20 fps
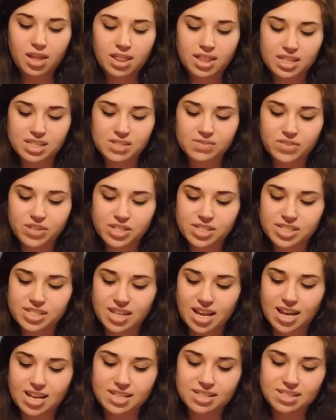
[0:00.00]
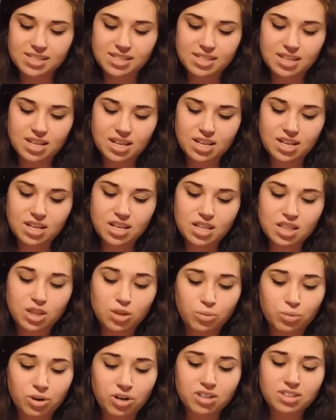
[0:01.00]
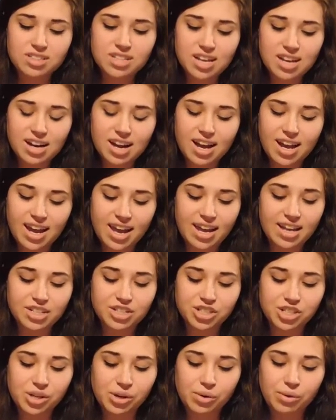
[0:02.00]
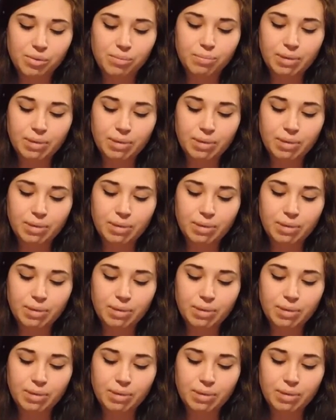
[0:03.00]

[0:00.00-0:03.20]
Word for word: This verse says, The world cannot hate you,